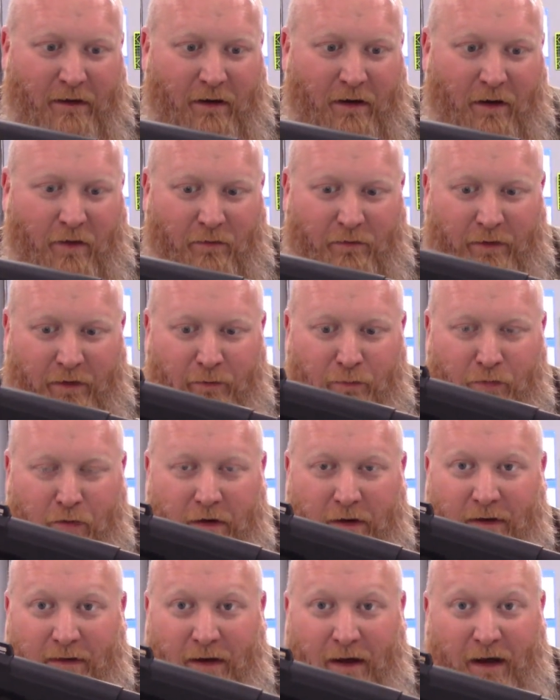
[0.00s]
on there
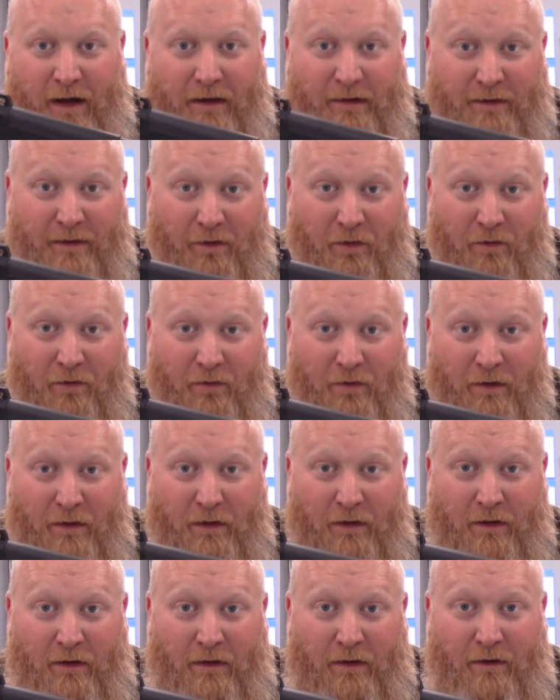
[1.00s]
pretty tight. So
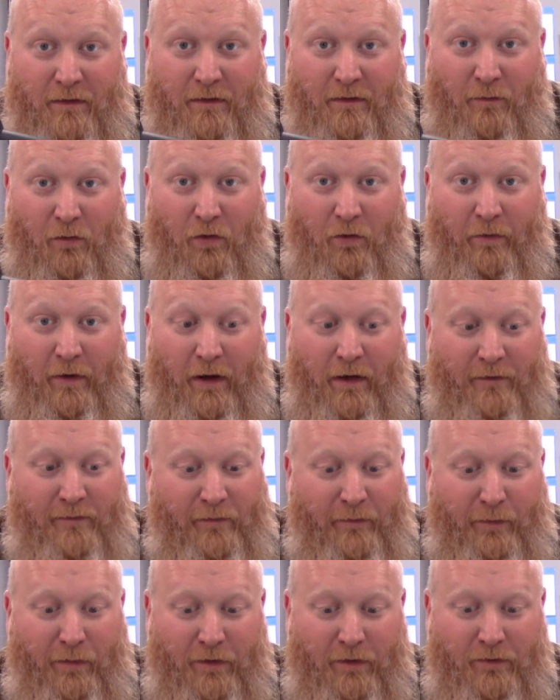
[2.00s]
the more rounds
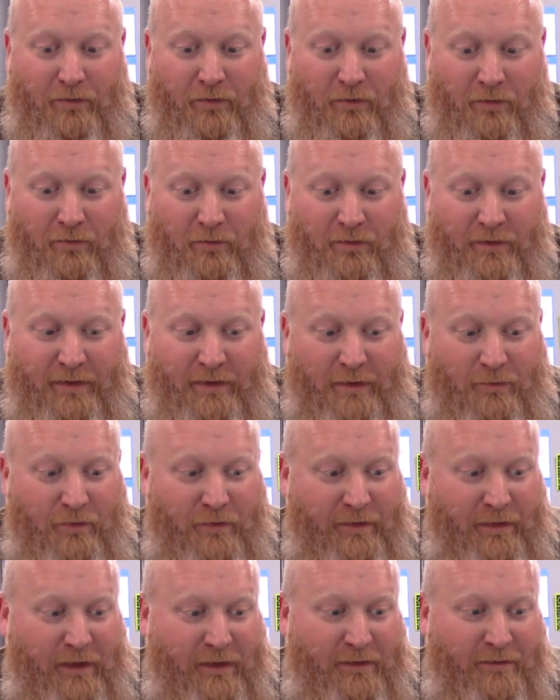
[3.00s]
we put through it, we'll see
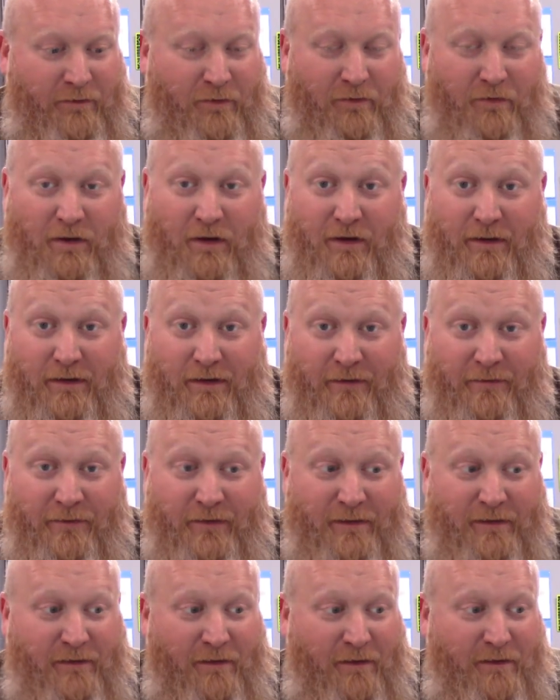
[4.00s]
what that screw does and if
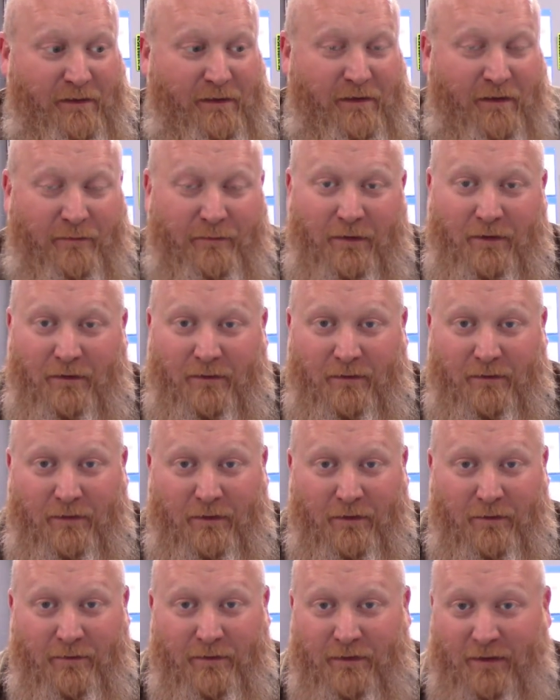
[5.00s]
it starts to come to
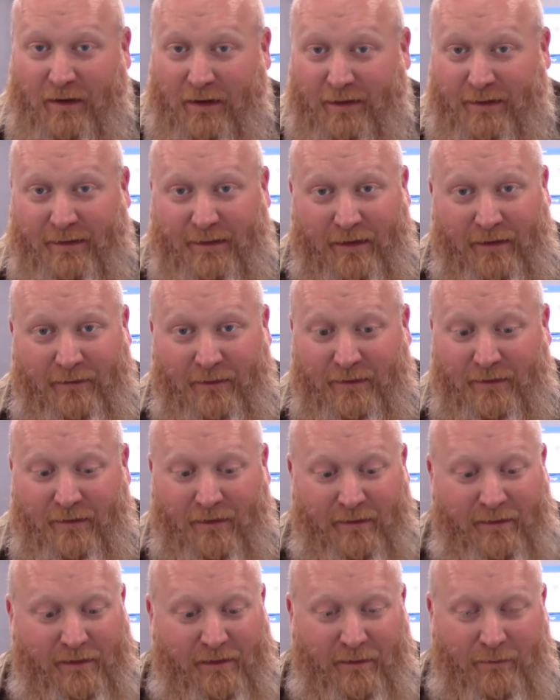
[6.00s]
loose. Like I said, if it
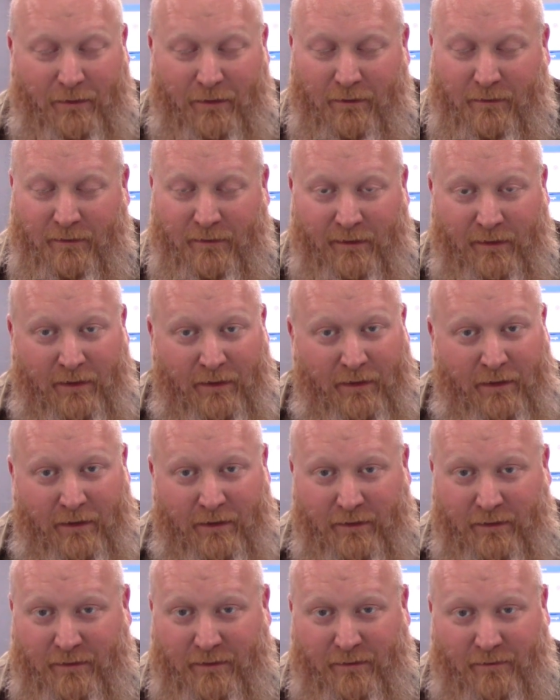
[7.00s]
starts to come loose,
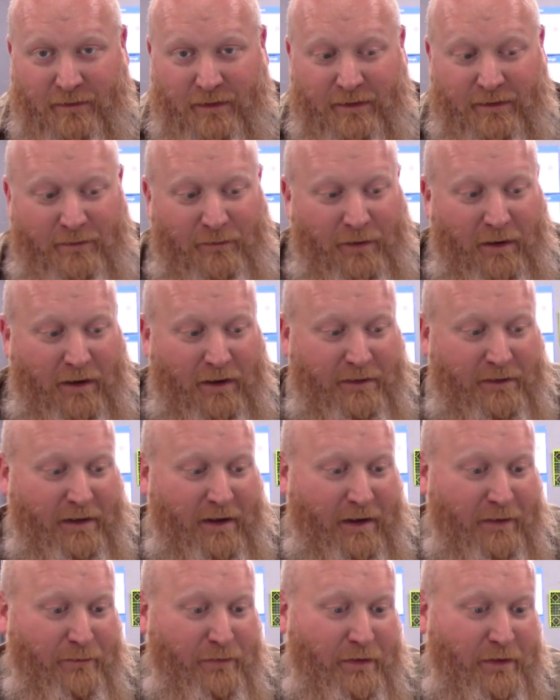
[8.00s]
just going to get some
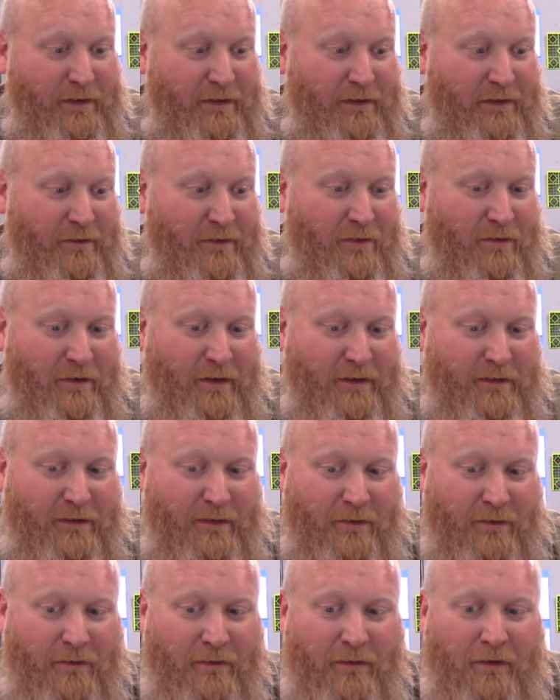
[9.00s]
Loctite and put in there on it.
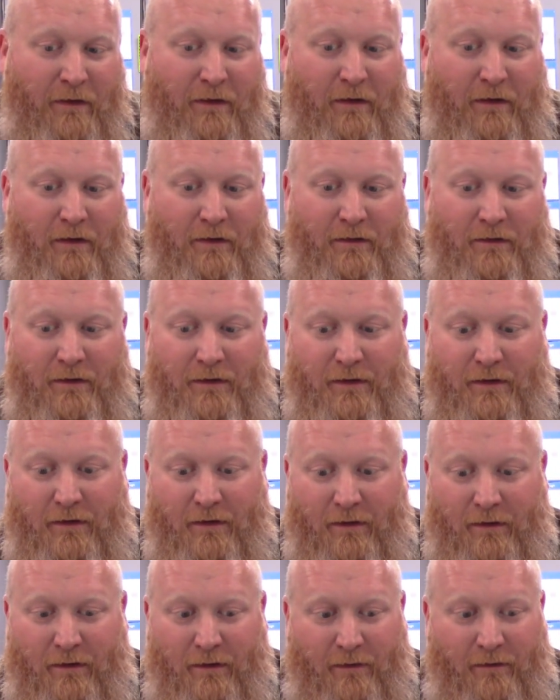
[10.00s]
So this is
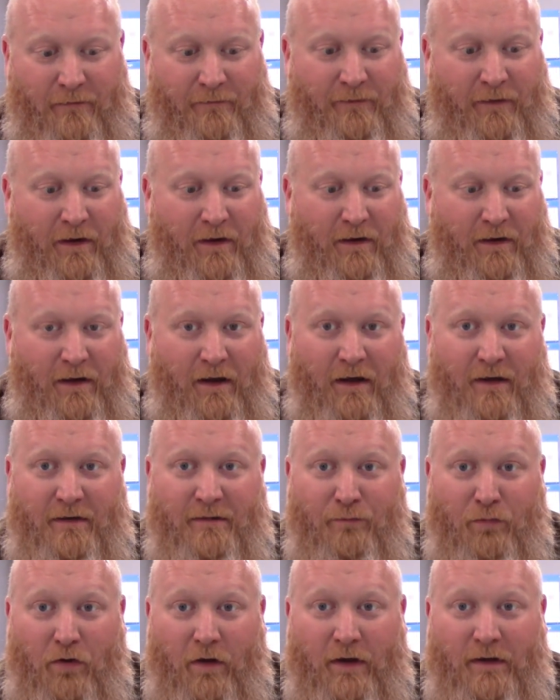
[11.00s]
a very nice
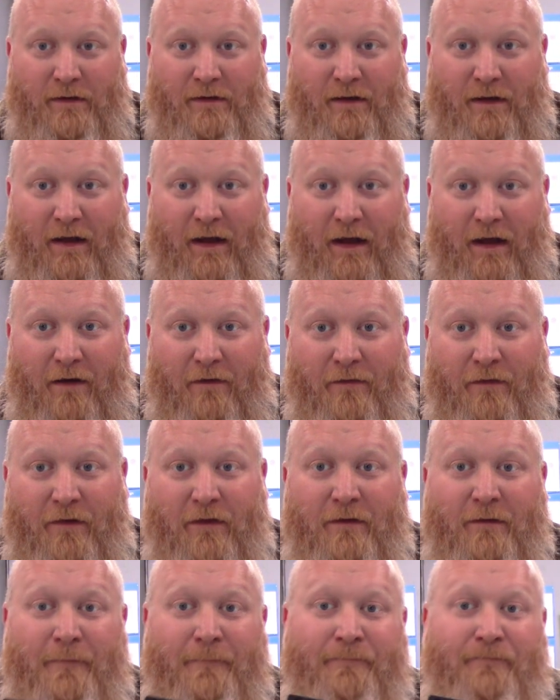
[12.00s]
brace to have
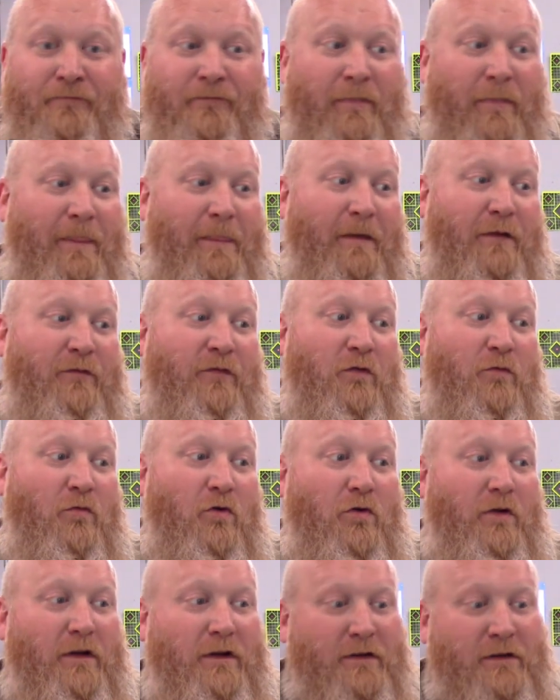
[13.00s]
if you're
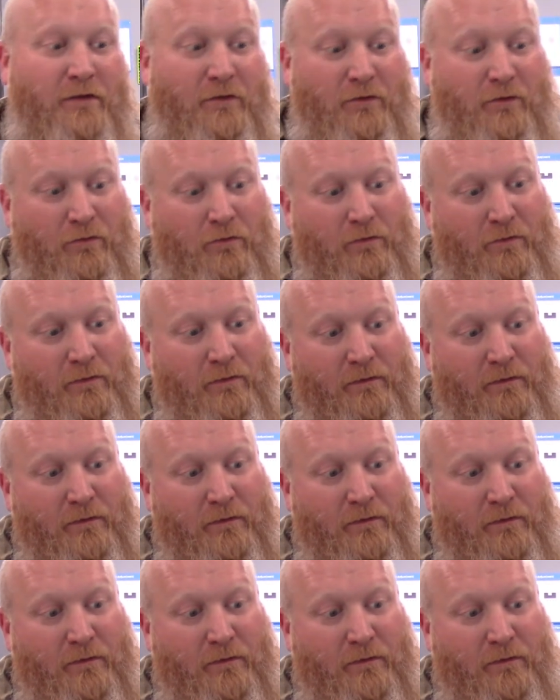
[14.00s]
wanting to